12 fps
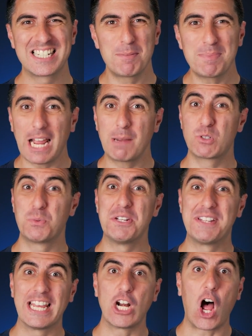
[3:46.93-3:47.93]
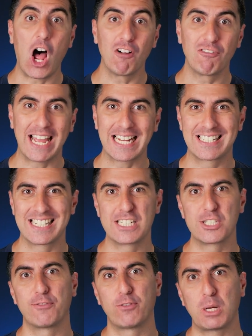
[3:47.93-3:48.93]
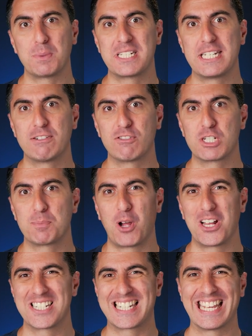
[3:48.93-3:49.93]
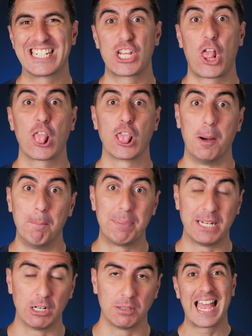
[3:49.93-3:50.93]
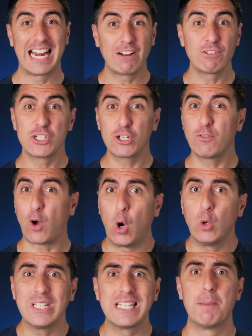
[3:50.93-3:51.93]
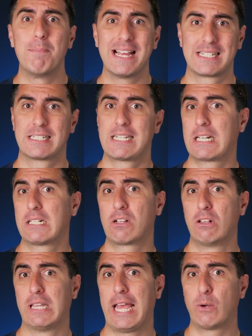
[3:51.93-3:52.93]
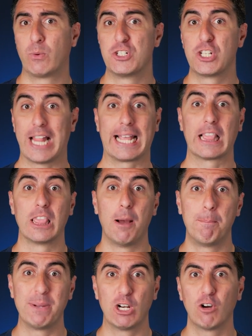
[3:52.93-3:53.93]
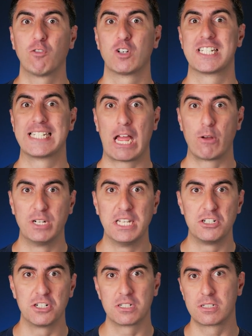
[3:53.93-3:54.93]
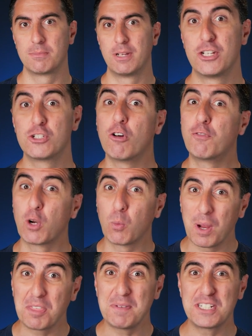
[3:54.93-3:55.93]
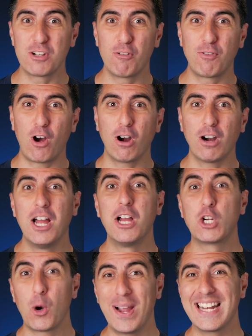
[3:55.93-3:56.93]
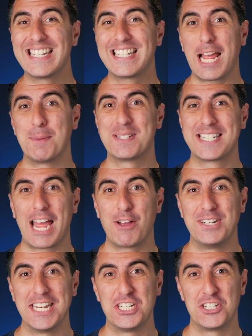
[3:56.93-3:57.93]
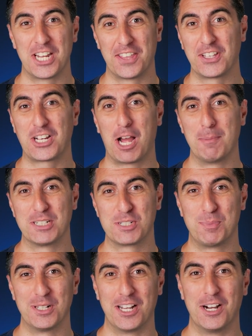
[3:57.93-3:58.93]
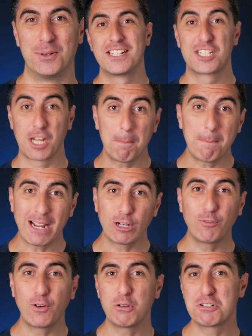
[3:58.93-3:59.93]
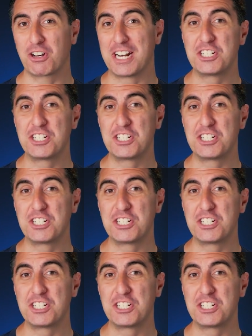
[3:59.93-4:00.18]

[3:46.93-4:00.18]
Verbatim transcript: sometimes when you get off axis, the frequency response gets lumpier. And I reserve only the best technical language like lumpier for sound ninjas. So if you're with me so far, go ahead and type Sound Ninja in the comments below. Some microphones are